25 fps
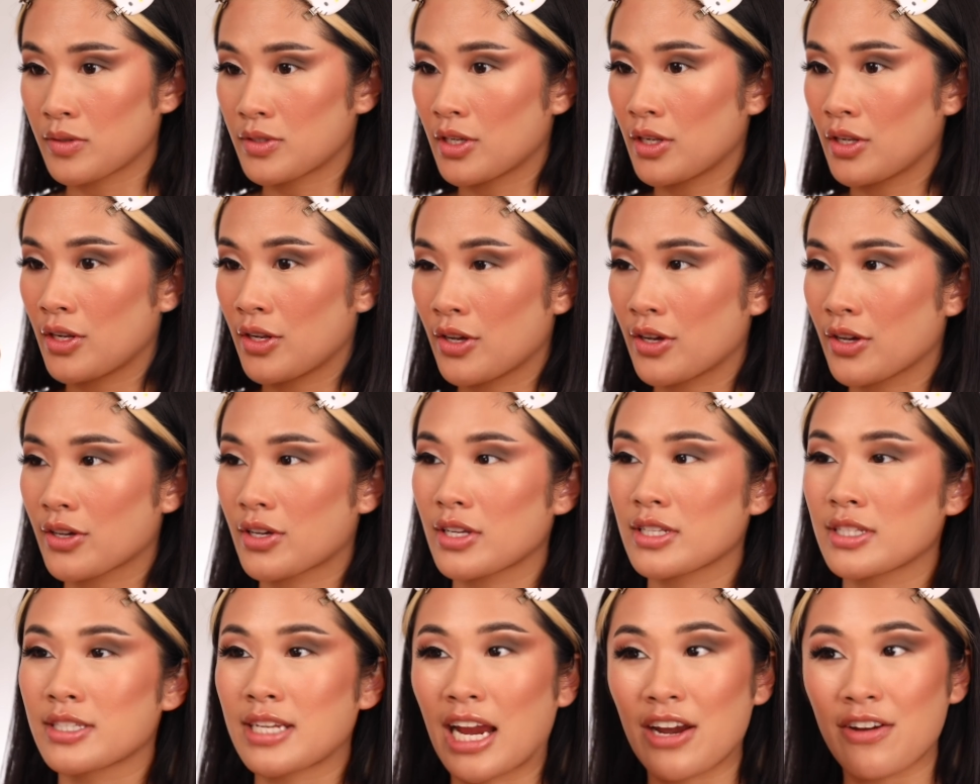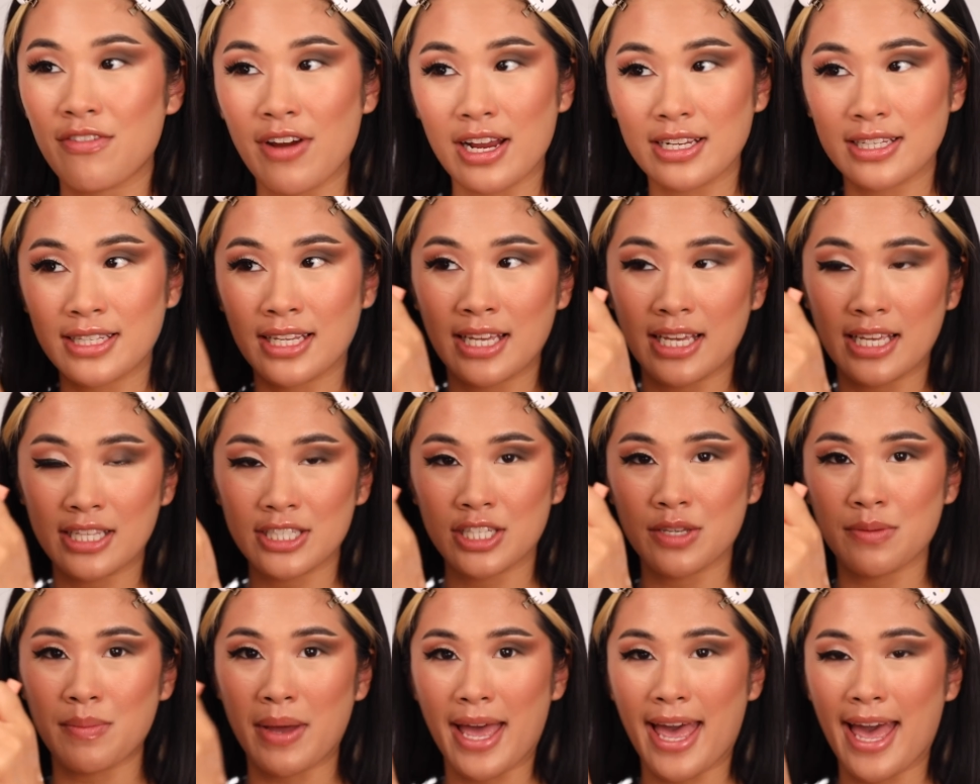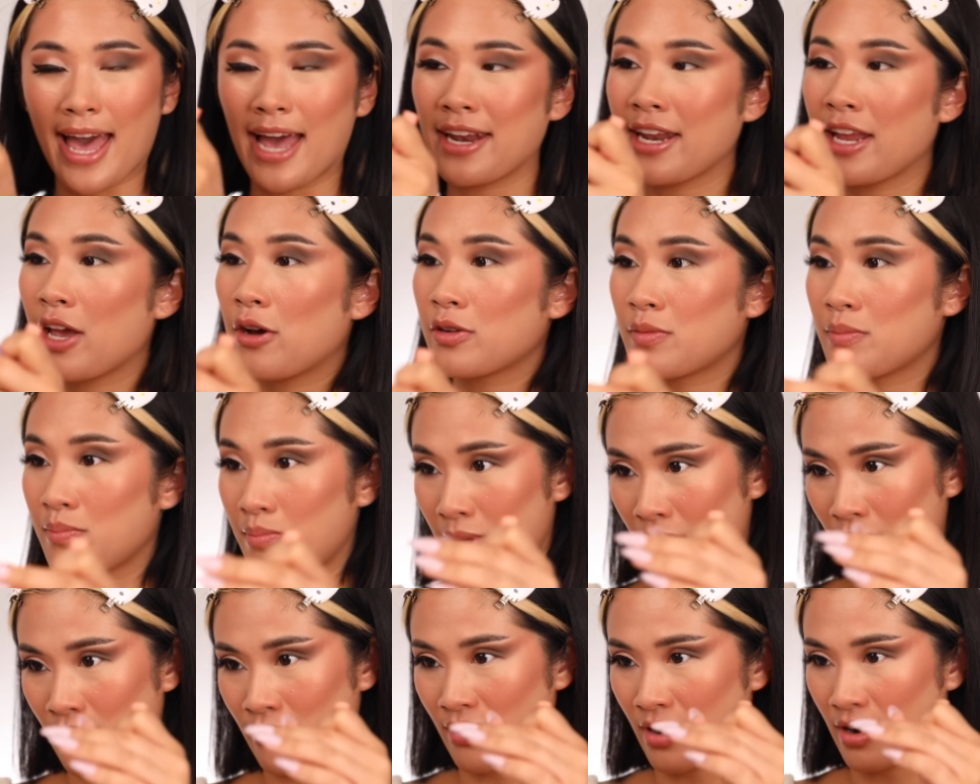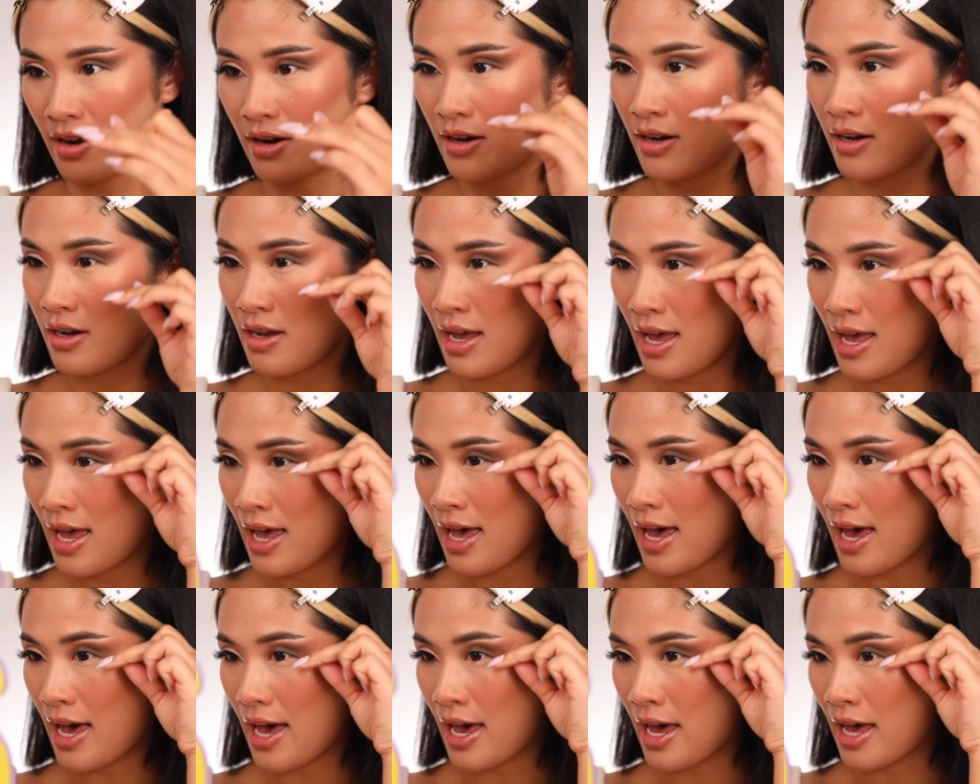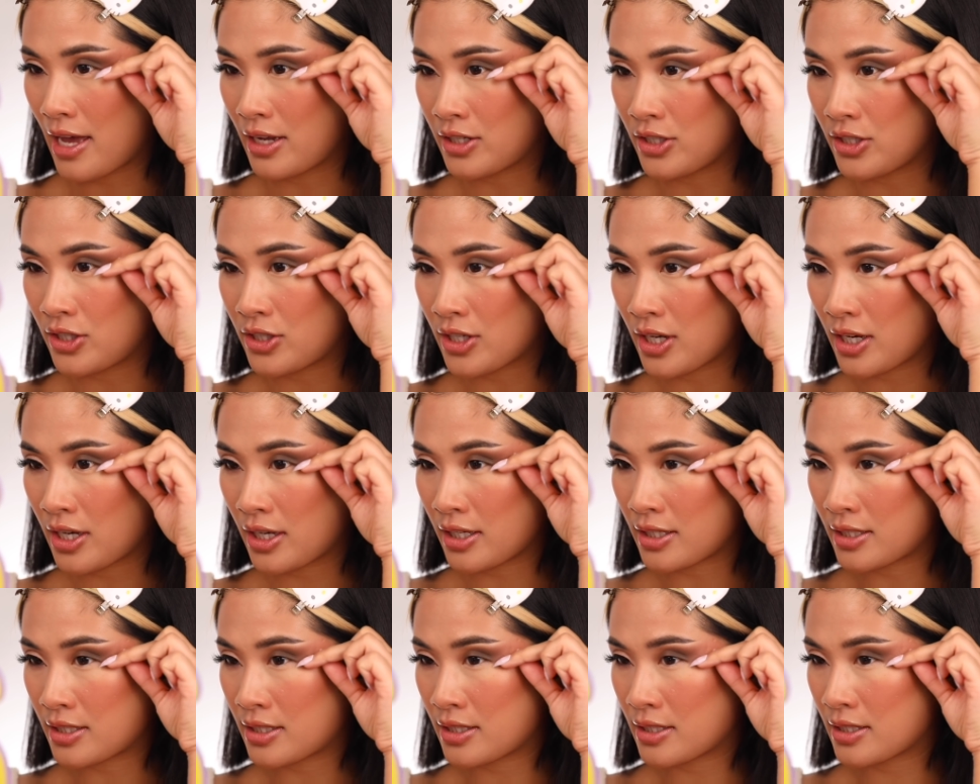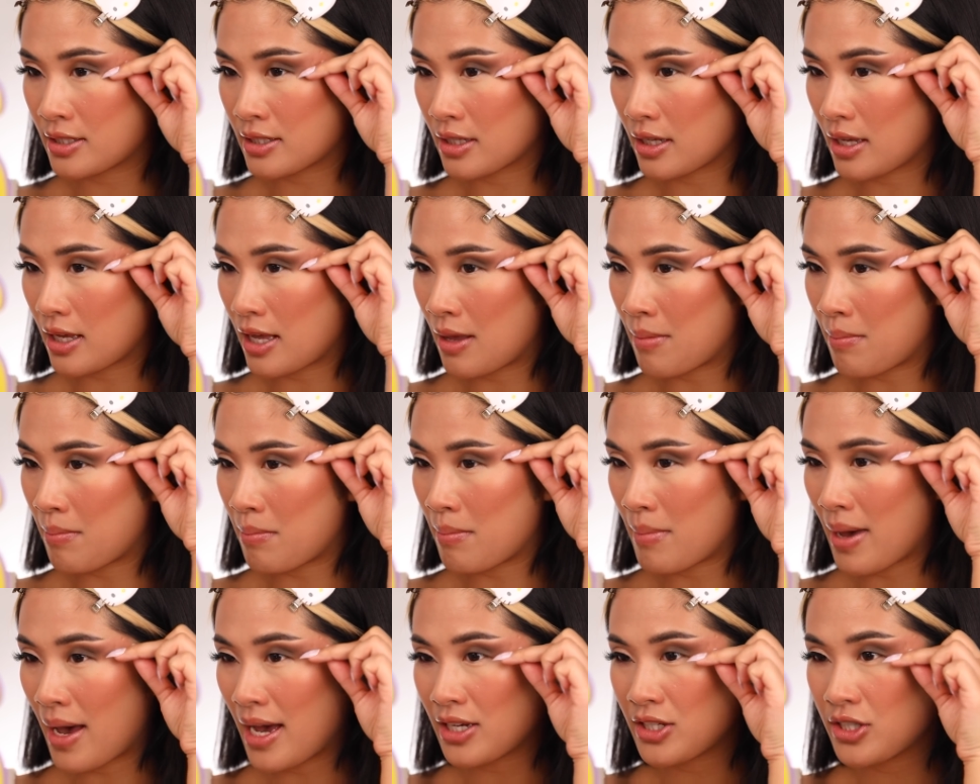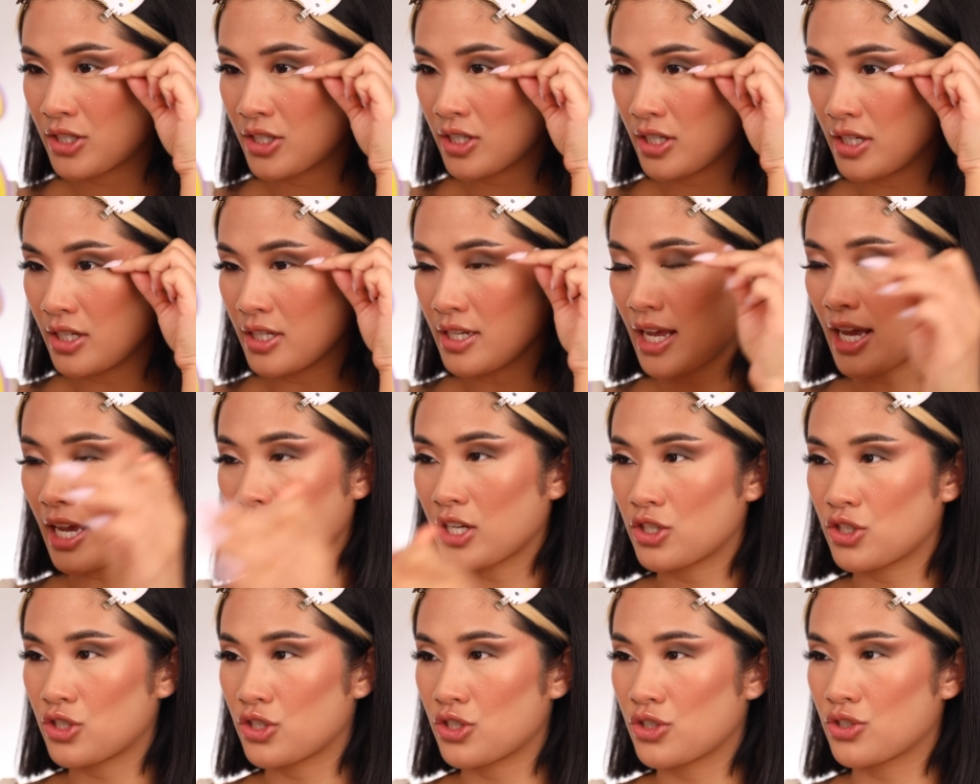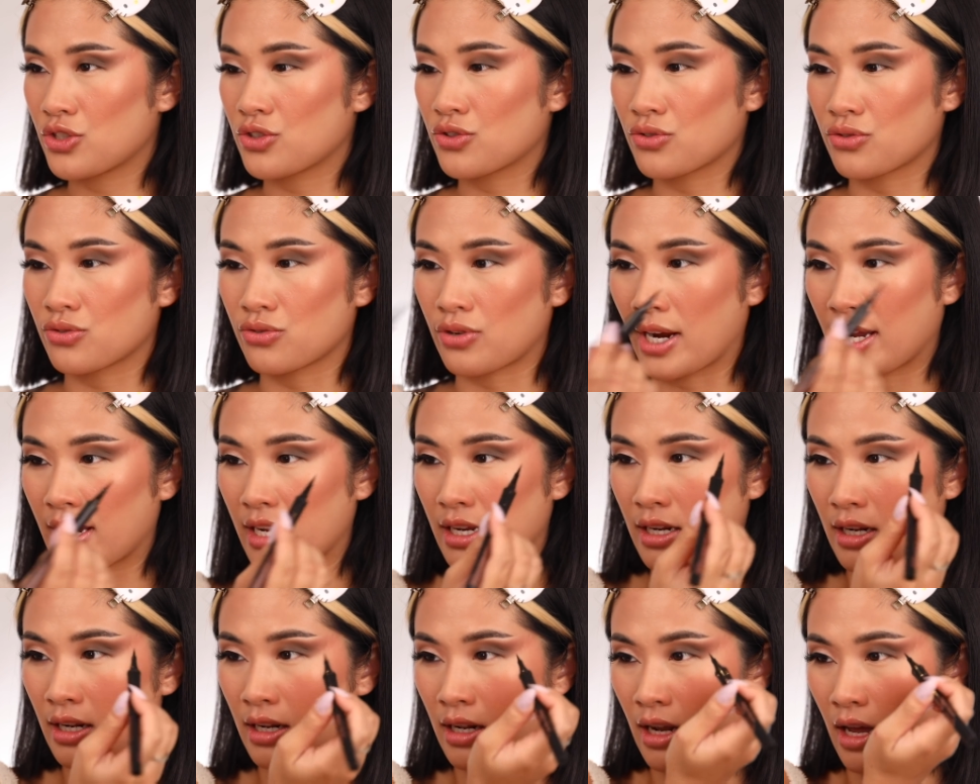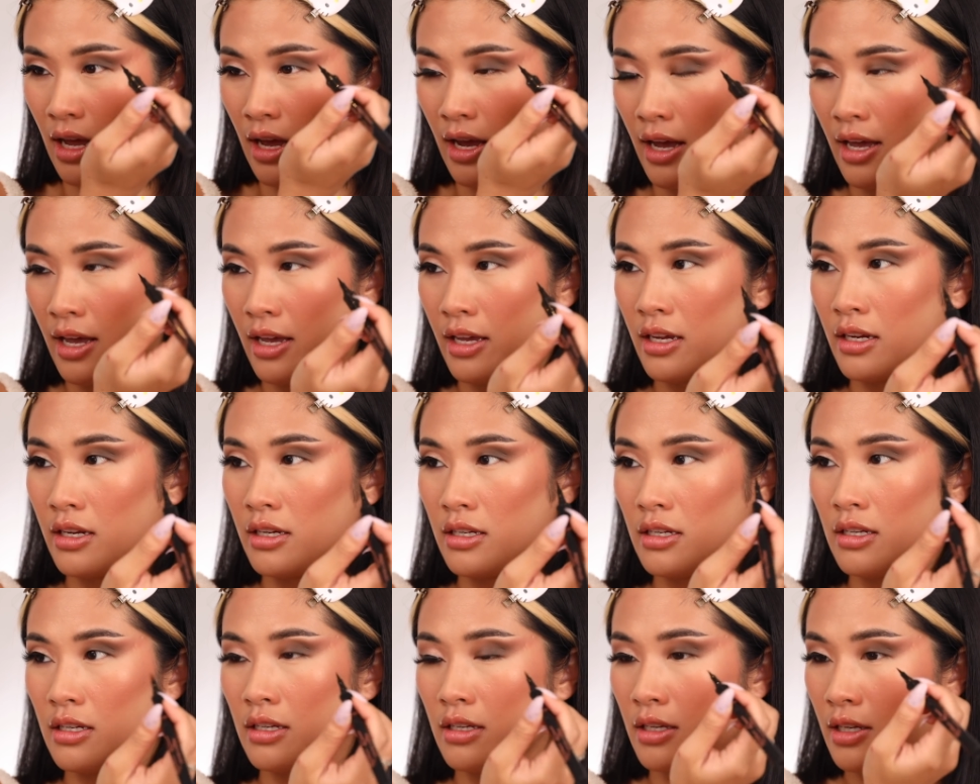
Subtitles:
to look directly into my handheld mirror and just imagine a straight line.